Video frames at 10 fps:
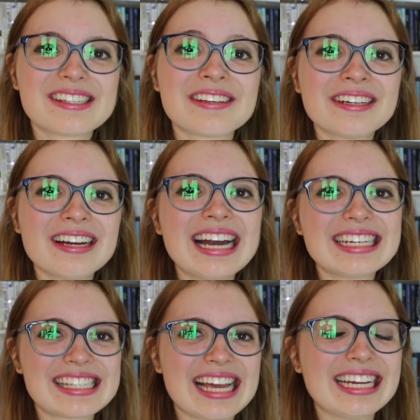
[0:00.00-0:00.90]
So I
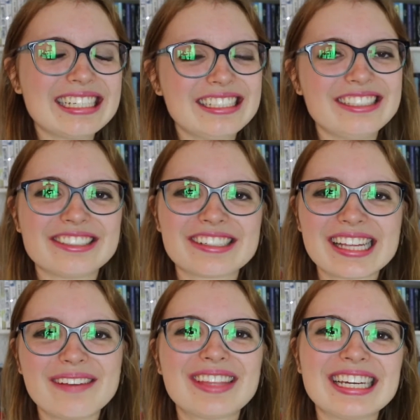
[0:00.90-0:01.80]
decided to do
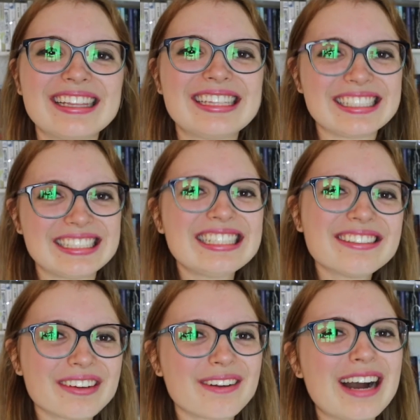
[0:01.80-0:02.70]
something that
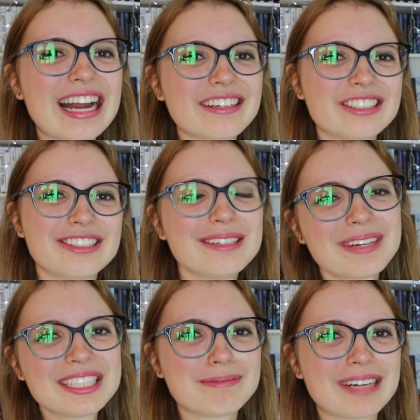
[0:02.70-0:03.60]
didn't require too
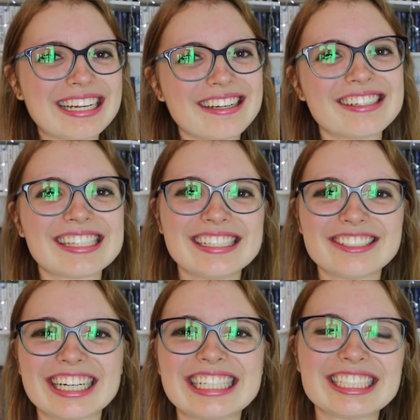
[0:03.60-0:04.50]
much brain
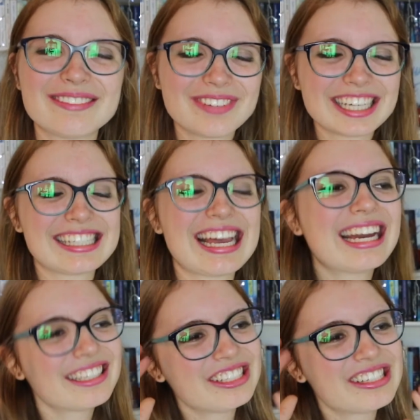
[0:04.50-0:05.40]
concentration because
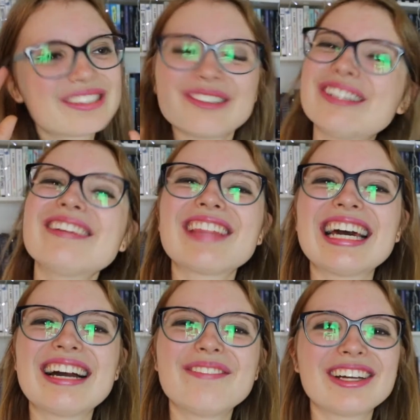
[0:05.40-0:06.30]
I'd used all of
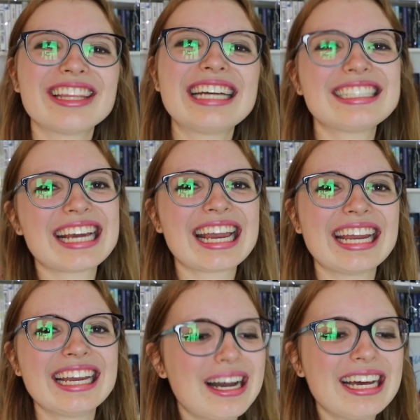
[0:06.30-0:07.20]
that up on that
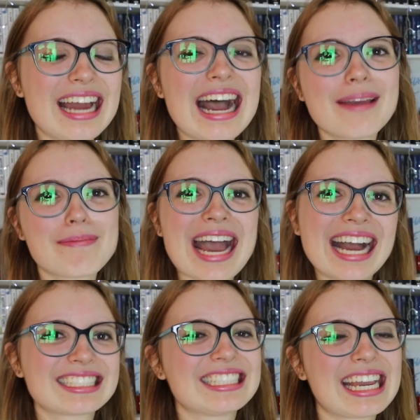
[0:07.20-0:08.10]
day, but I
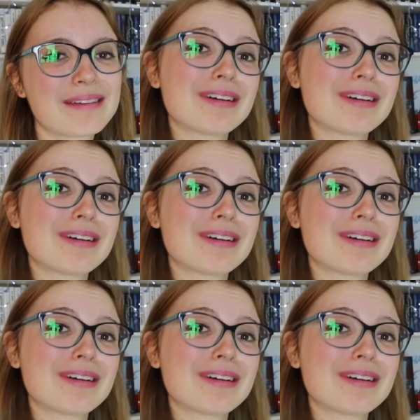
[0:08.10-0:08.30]
packed a